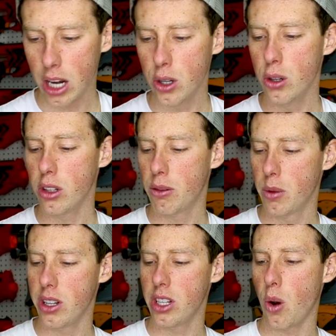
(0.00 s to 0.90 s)
get ooze from
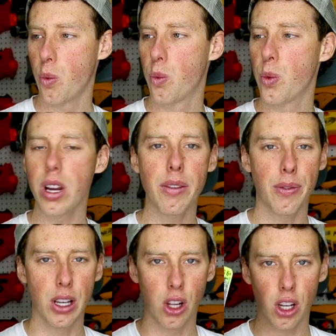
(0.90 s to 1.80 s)
one of these
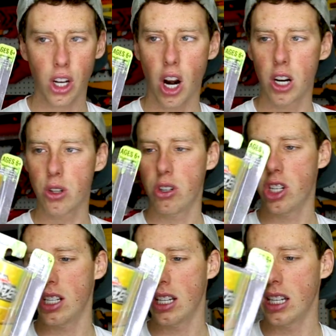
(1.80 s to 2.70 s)
refill
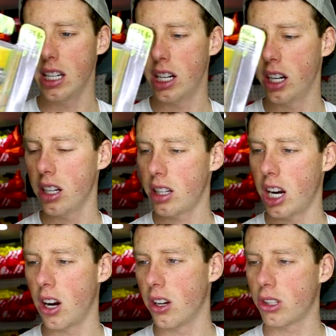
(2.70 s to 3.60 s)
cartridges here that
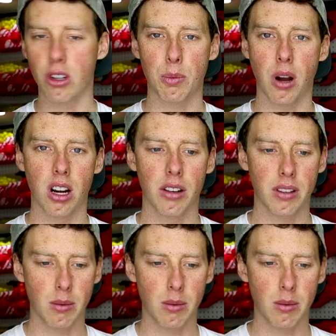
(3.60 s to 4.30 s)
I also just bought off